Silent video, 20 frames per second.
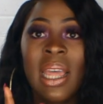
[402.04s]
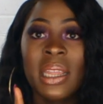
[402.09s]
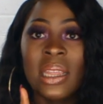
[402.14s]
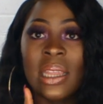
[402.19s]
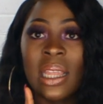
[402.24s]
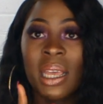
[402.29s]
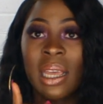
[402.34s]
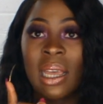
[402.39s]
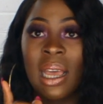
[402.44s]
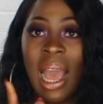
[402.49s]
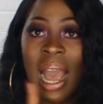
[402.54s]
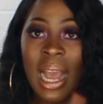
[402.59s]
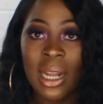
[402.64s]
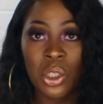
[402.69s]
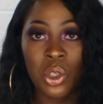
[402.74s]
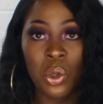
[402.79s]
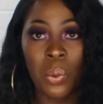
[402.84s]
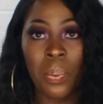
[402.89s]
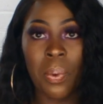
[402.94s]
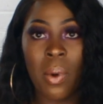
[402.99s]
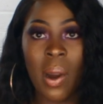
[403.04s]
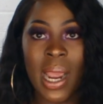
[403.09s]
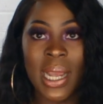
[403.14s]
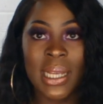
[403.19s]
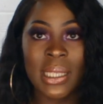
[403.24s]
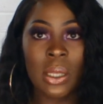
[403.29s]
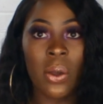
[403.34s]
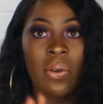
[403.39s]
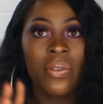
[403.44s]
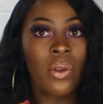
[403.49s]
the actual
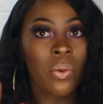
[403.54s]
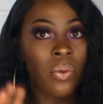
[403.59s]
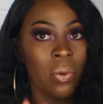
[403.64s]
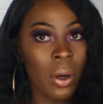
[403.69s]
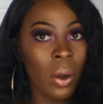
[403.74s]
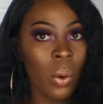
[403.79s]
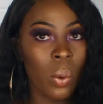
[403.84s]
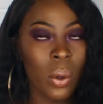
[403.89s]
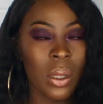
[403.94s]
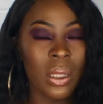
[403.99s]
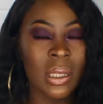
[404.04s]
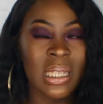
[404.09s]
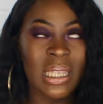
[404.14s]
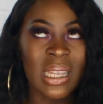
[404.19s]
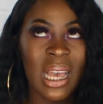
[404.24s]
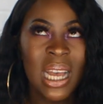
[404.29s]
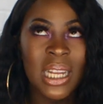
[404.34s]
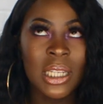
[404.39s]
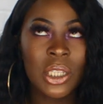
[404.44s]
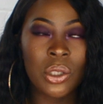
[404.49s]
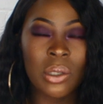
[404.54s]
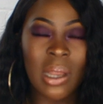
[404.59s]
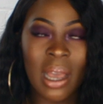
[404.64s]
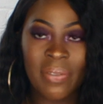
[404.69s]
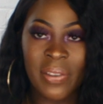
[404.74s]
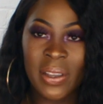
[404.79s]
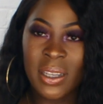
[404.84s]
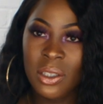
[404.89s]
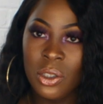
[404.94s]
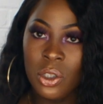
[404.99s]
price of the real ones are, I
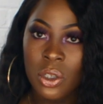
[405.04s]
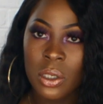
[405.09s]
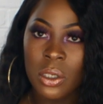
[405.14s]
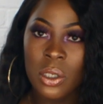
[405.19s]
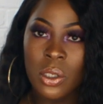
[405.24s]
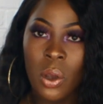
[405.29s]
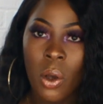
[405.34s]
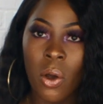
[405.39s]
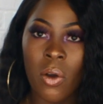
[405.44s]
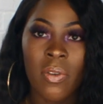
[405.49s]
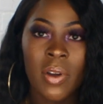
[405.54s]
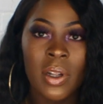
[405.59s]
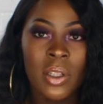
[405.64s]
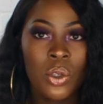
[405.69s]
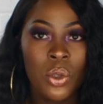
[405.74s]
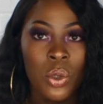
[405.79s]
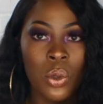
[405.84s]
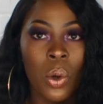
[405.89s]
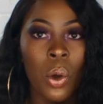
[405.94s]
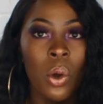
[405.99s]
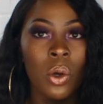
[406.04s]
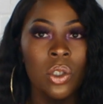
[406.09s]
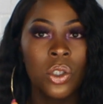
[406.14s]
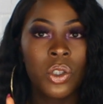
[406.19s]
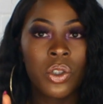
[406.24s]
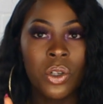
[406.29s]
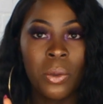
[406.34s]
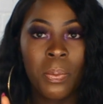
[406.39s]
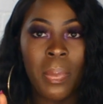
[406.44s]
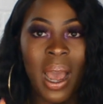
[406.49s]
think, just over
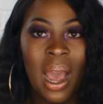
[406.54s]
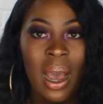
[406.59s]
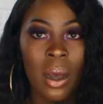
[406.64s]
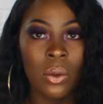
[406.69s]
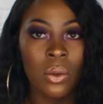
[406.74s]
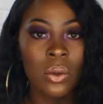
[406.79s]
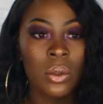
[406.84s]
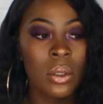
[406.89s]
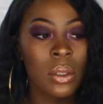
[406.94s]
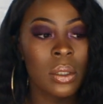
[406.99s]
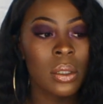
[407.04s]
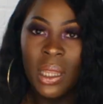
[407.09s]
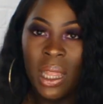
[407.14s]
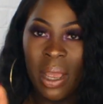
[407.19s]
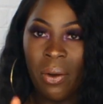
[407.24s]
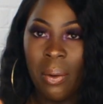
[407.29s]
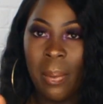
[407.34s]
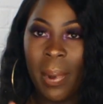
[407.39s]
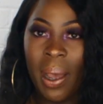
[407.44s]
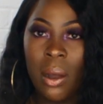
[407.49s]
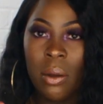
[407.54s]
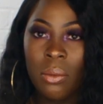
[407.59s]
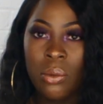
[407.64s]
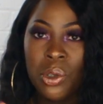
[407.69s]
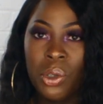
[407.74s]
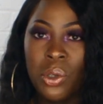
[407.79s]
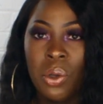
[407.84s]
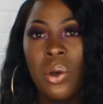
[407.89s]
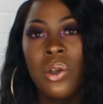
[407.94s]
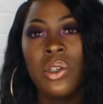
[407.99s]
£200. They're about
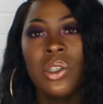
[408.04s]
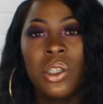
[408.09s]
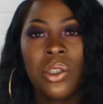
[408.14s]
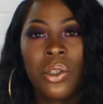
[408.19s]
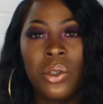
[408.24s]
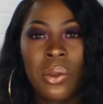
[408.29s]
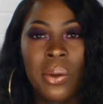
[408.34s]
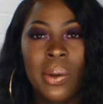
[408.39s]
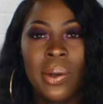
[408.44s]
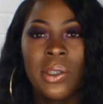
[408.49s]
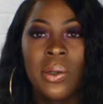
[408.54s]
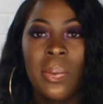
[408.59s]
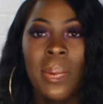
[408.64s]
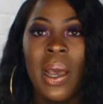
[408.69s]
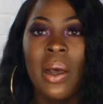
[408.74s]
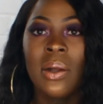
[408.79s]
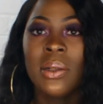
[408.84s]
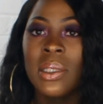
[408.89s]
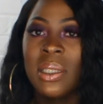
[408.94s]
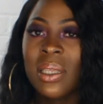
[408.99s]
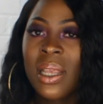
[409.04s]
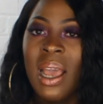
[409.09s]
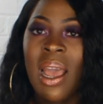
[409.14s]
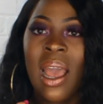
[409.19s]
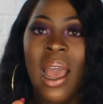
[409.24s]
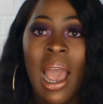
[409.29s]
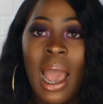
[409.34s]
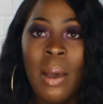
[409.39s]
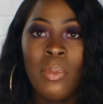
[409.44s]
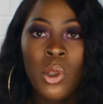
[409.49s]
£200 to £300.
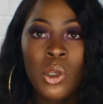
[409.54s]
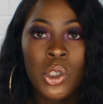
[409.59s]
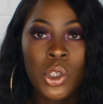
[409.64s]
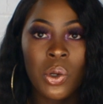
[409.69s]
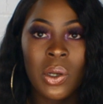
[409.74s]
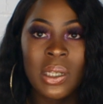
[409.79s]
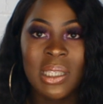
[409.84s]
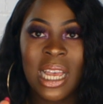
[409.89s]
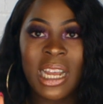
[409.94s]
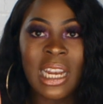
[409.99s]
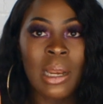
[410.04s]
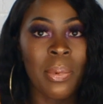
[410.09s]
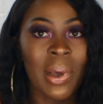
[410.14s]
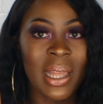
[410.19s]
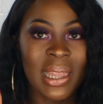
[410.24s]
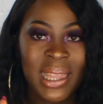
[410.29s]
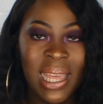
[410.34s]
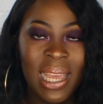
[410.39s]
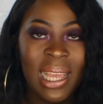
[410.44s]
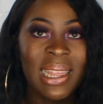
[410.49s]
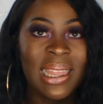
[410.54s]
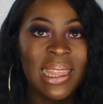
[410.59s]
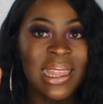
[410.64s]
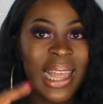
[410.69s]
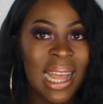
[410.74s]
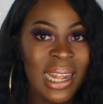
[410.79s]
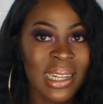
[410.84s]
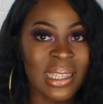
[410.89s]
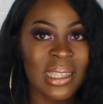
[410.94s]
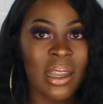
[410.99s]
I'm not sure exactly, but I think
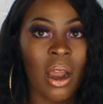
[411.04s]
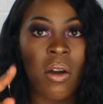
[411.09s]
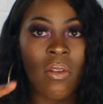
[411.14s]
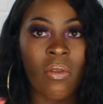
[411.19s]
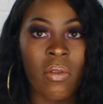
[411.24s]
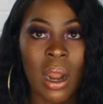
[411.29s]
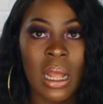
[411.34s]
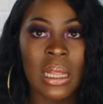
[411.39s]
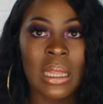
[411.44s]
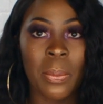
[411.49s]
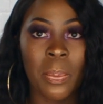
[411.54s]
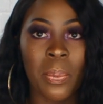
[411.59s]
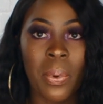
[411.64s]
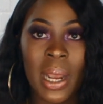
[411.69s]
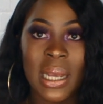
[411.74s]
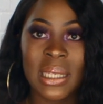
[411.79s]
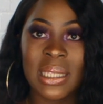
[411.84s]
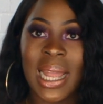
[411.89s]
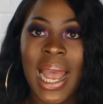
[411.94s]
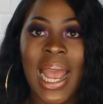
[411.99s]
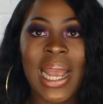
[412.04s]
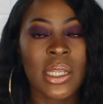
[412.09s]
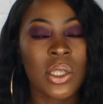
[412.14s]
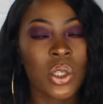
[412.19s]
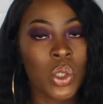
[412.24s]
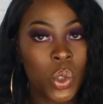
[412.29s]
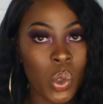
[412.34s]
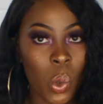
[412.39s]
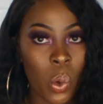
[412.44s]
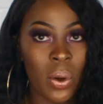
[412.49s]
that's around the price that I
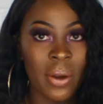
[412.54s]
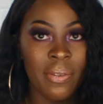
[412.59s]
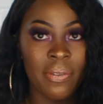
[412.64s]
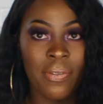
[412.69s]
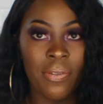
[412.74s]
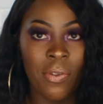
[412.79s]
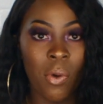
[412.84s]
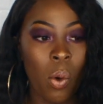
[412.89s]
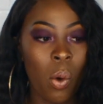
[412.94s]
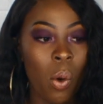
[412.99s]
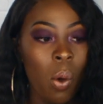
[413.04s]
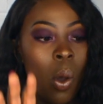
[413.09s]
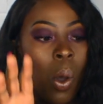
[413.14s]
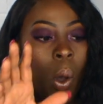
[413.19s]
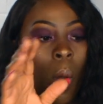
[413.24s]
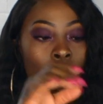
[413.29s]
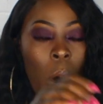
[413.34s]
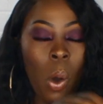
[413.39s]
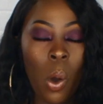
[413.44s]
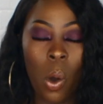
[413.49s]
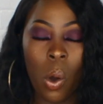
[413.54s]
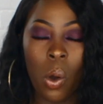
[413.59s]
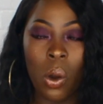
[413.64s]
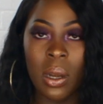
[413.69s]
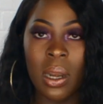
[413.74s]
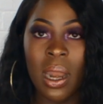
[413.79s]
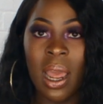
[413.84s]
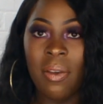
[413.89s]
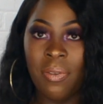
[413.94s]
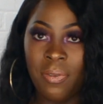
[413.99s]
saw it for
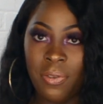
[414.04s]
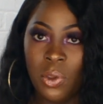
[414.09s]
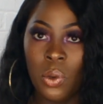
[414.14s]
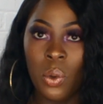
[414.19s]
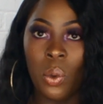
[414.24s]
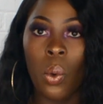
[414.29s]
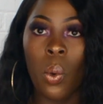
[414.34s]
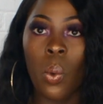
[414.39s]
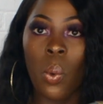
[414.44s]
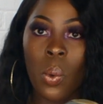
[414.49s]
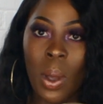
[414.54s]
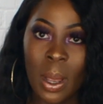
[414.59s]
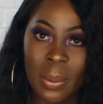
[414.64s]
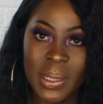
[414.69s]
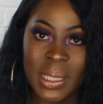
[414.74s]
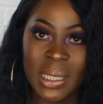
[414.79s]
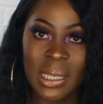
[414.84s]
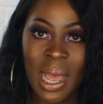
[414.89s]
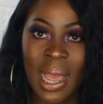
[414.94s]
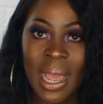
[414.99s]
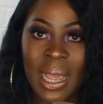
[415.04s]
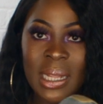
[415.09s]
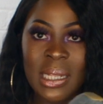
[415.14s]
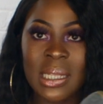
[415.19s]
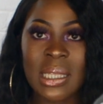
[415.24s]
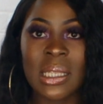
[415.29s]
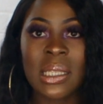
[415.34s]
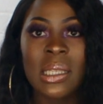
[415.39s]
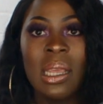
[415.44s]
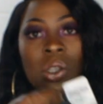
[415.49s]
on a few
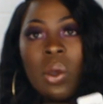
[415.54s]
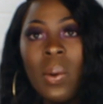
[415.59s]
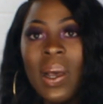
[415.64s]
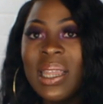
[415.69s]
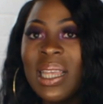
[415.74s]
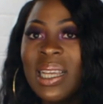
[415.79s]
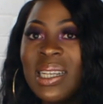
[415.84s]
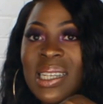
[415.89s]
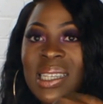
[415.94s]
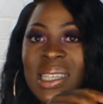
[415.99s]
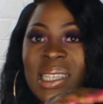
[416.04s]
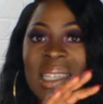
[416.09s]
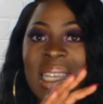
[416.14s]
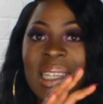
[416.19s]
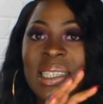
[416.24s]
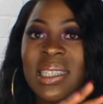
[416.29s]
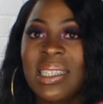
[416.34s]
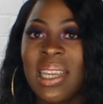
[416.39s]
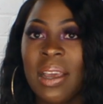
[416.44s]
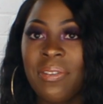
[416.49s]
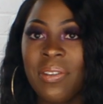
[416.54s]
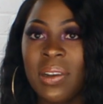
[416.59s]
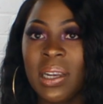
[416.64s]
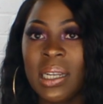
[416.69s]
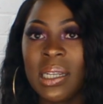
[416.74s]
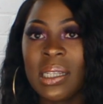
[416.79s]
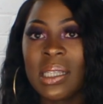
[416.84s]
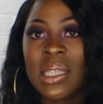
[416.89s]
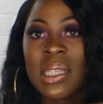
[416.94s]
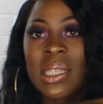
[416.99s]
websites. So I think this is a
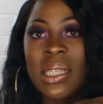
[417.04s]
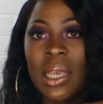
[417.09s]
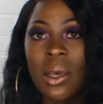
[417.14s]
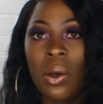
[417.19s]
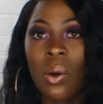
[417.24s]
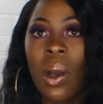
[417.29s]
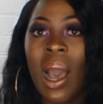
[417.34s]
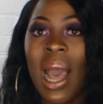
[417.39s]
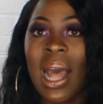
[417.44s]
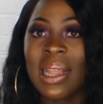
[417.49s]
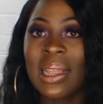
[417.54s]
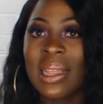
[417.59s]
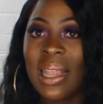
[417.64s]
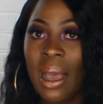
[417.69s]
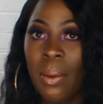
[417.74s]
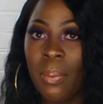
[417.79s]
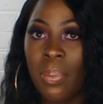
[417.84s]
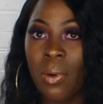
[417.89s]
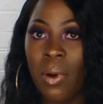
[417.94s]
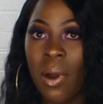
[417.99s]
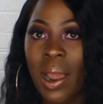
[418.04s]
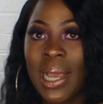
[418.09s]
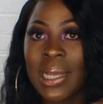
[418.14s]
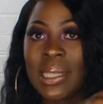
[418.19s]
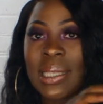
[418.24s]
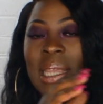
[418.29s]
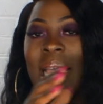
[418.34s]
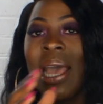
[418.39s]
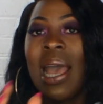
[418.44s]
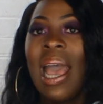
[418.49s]
definite steal at that
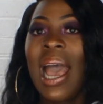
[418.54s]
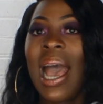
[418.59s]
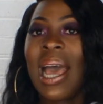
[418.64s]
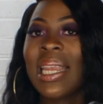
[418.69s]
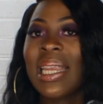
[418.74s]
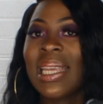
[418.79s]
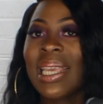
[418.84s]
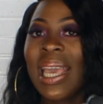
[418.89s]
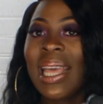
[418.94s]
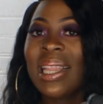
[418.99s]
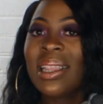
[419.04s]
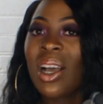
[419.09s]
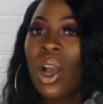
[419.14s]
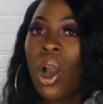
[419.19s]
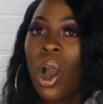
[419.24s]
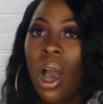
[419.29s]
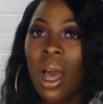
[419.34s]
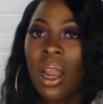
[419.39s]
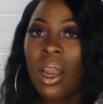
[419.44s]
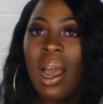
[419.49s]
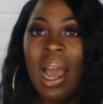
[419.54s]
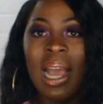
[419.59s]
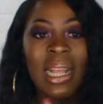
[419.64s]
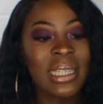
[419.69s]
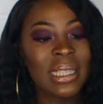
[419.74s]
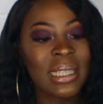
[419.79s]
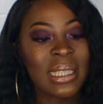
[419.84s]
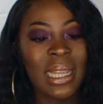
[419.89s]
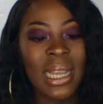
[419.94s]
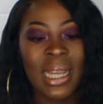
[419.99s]
price. And again, the color I
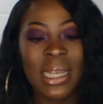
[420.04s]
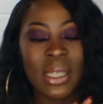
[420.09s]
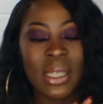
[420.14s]
just think